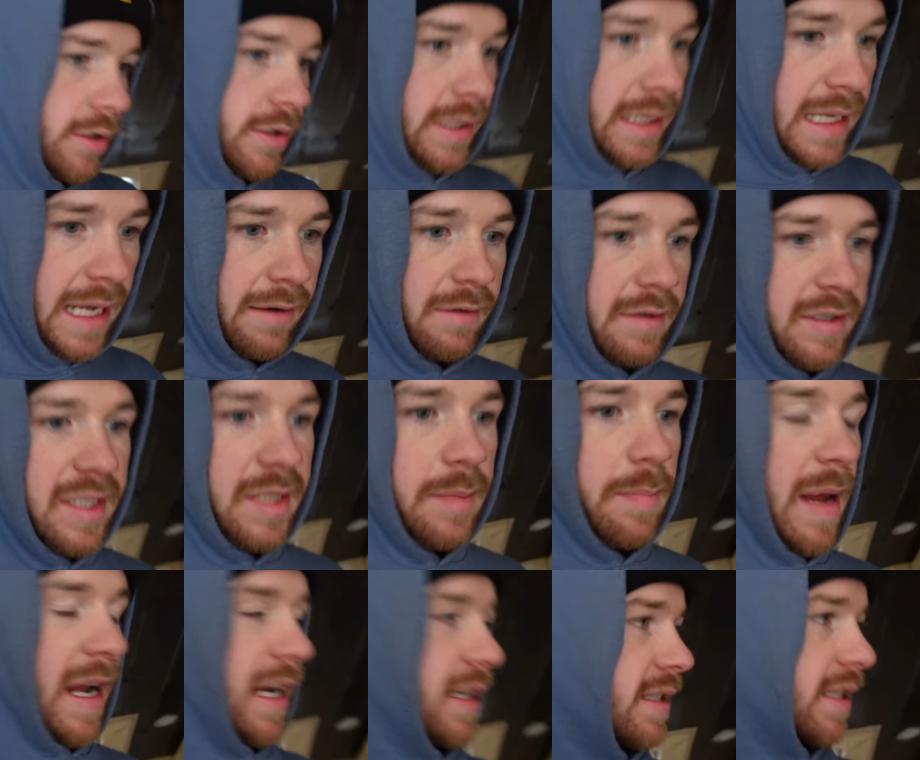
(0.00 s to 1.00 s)
to their
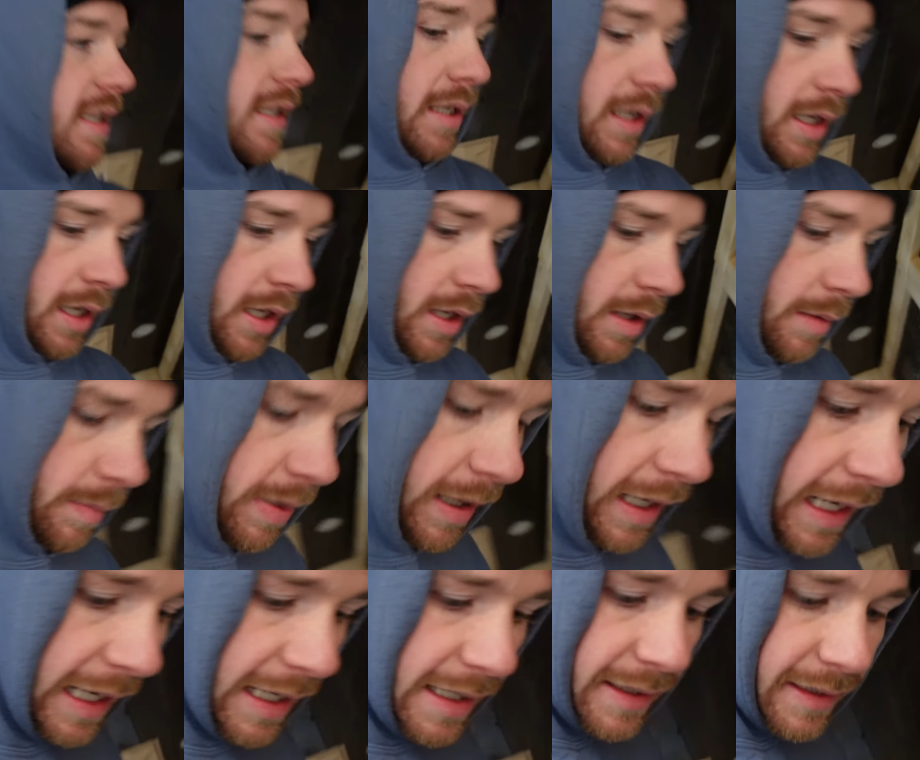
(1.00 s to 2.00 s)
respected
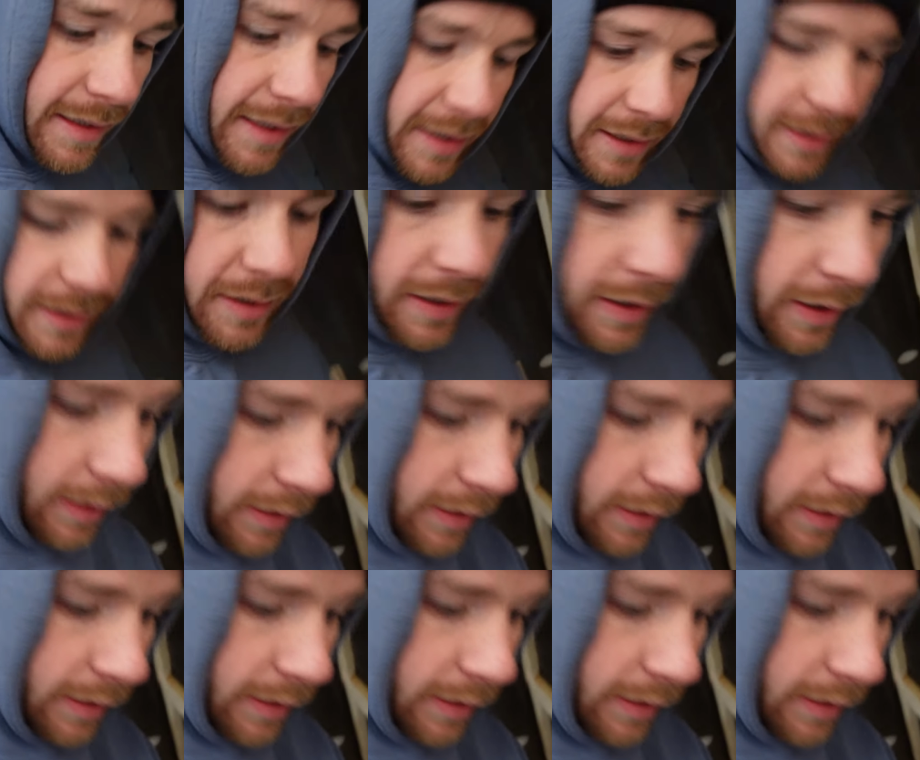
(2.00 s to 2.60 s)
places.